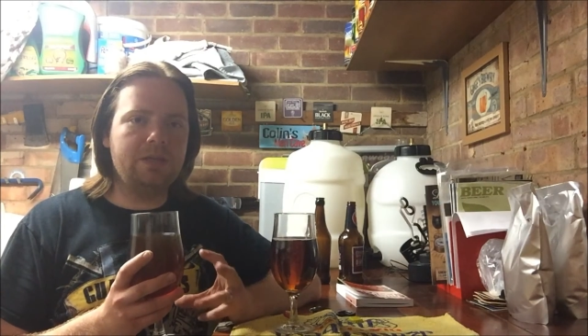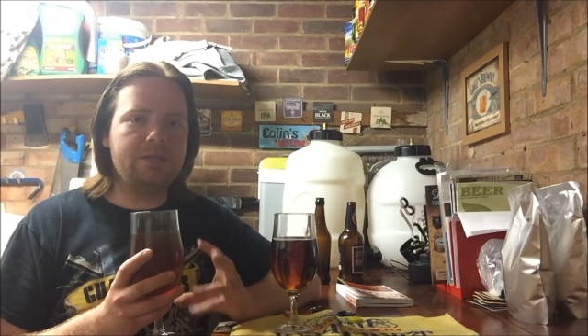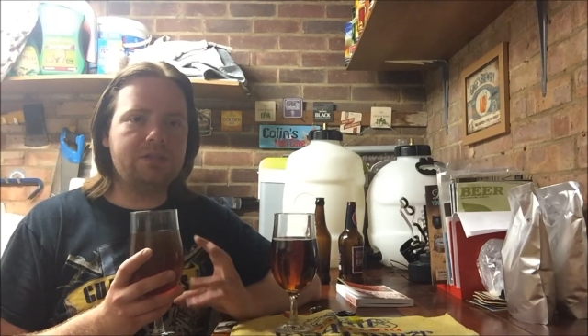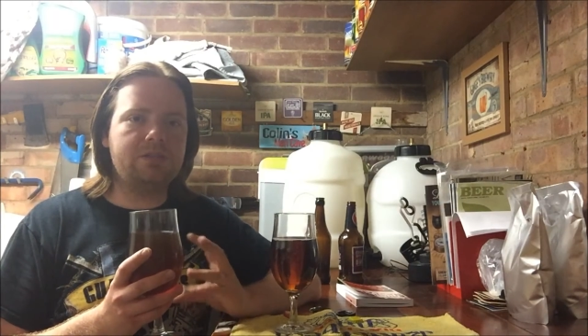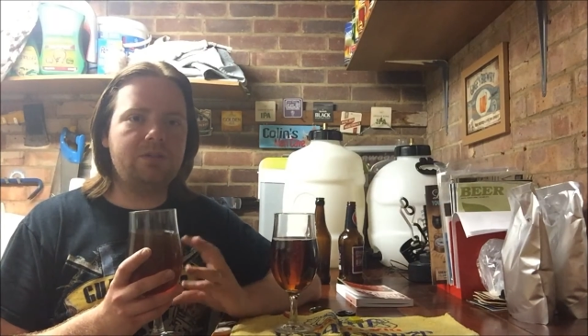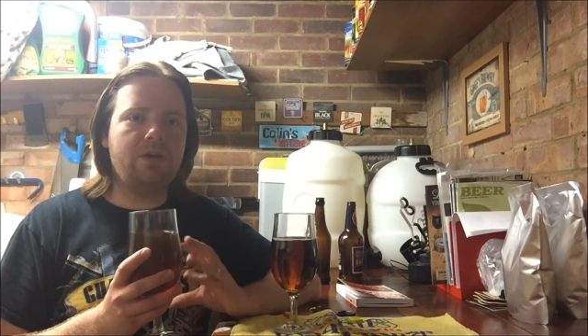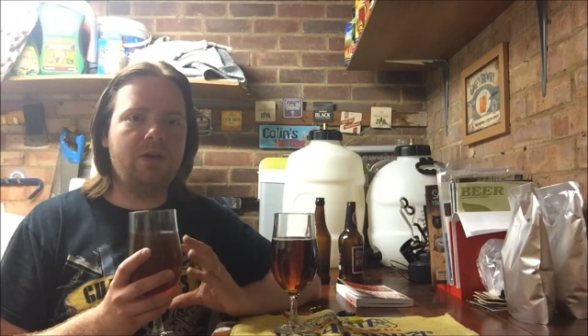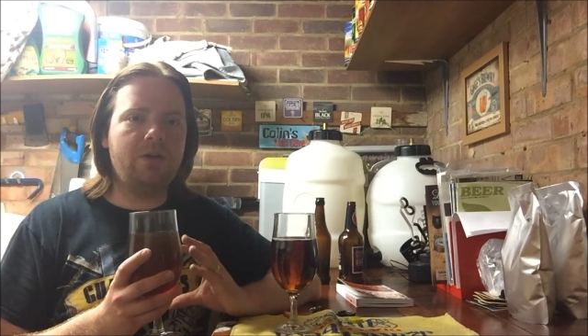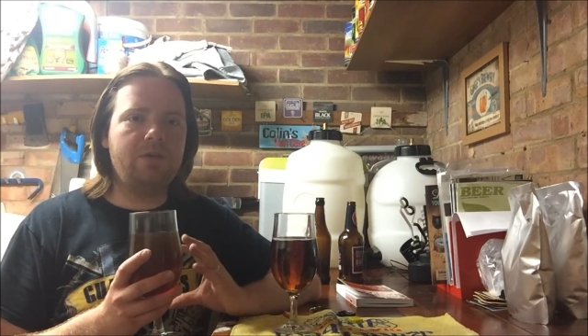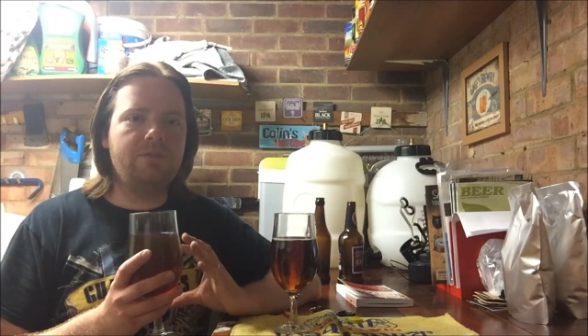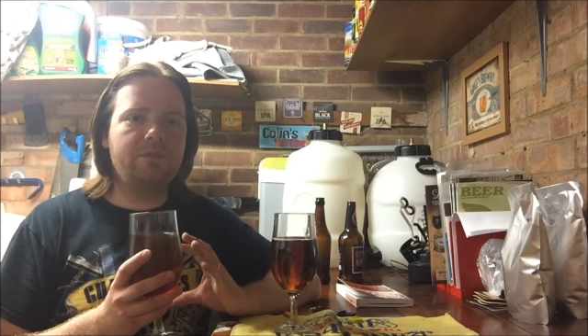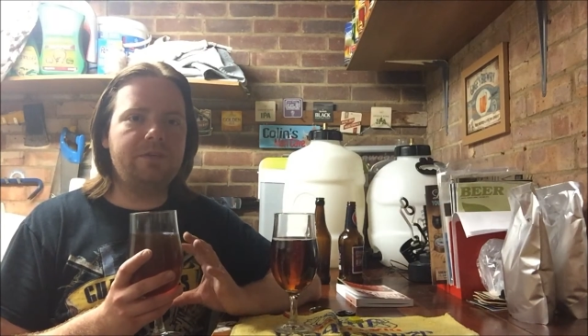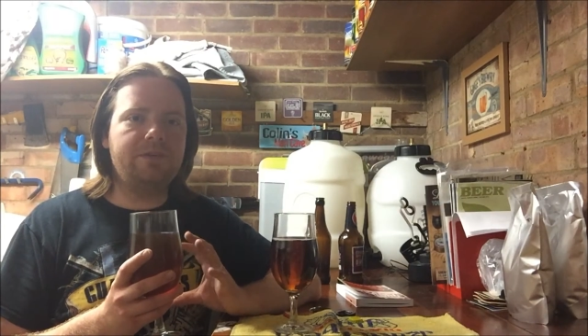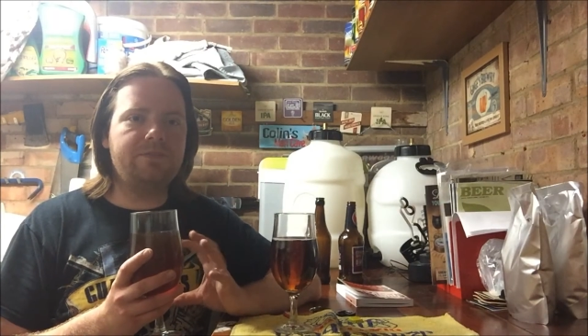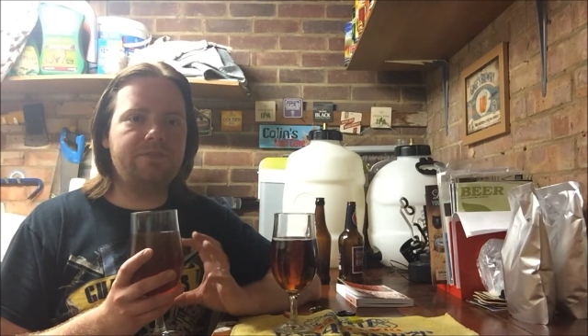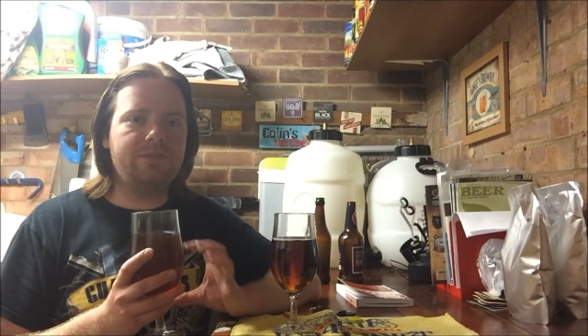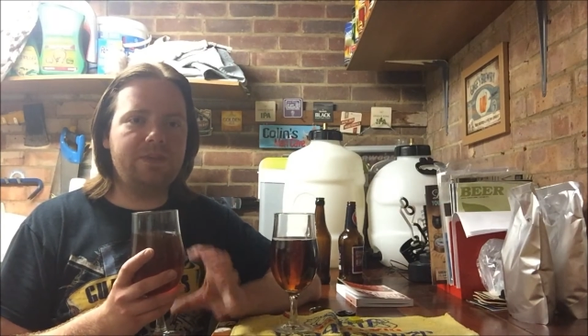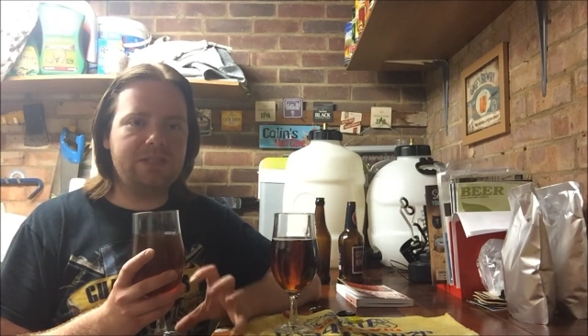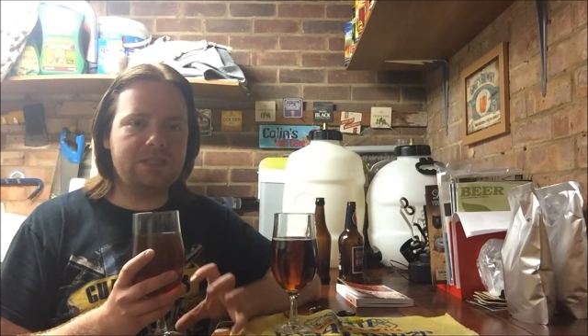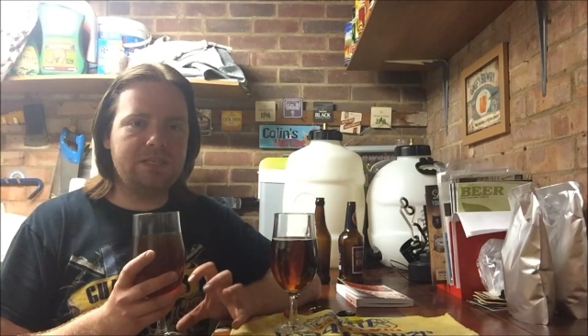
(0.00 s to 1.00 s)
It's not overly
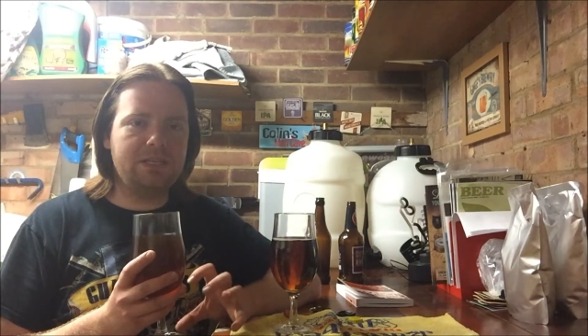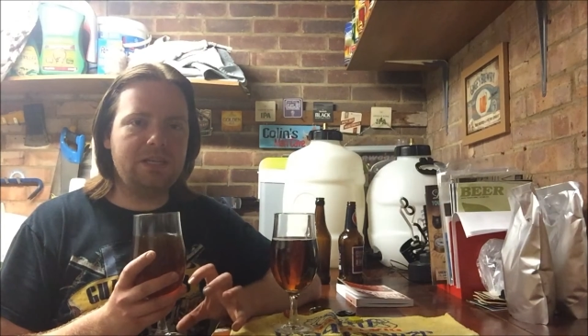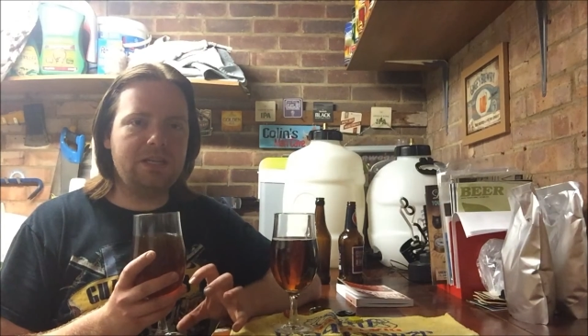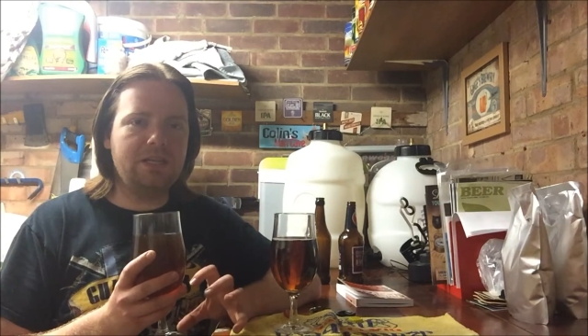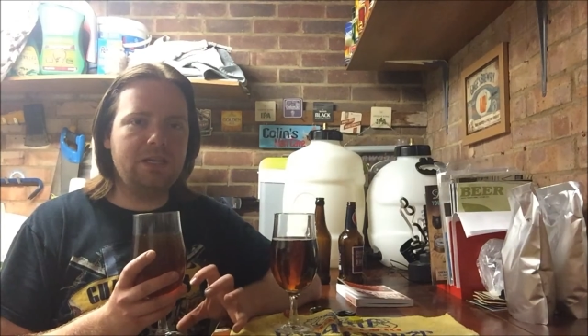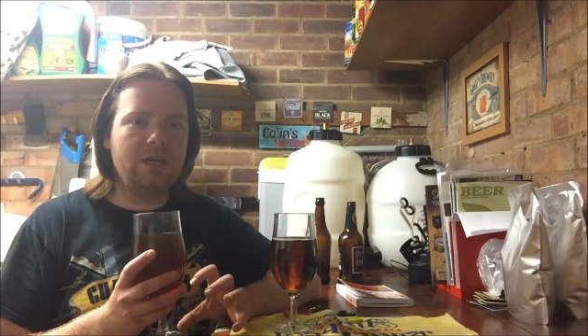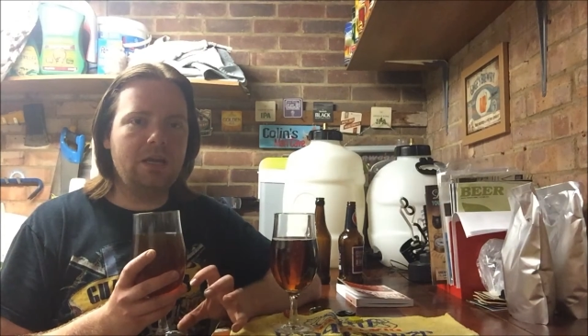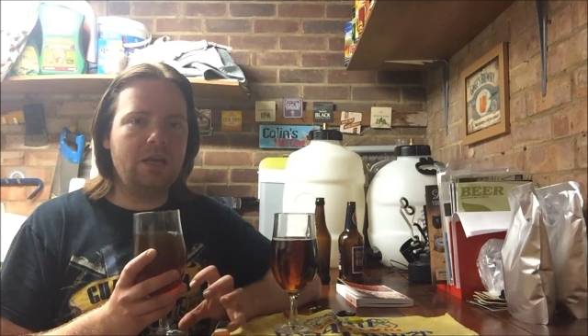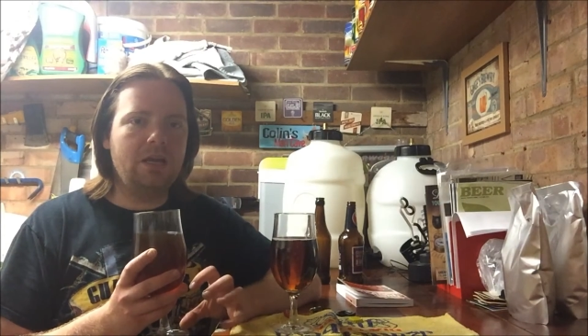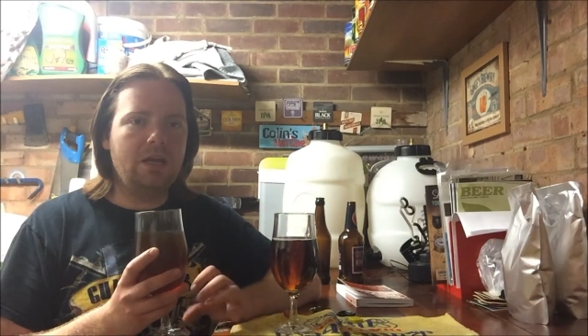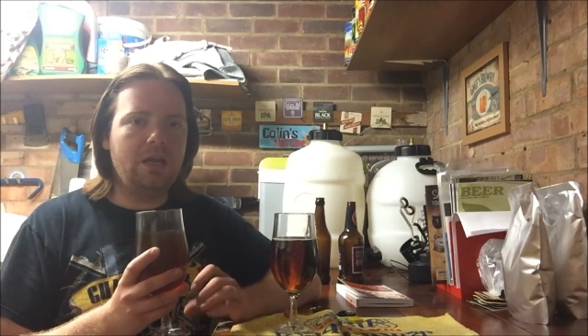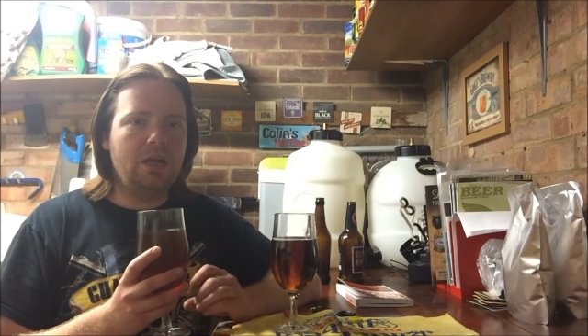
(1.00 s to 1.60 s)
fizzy.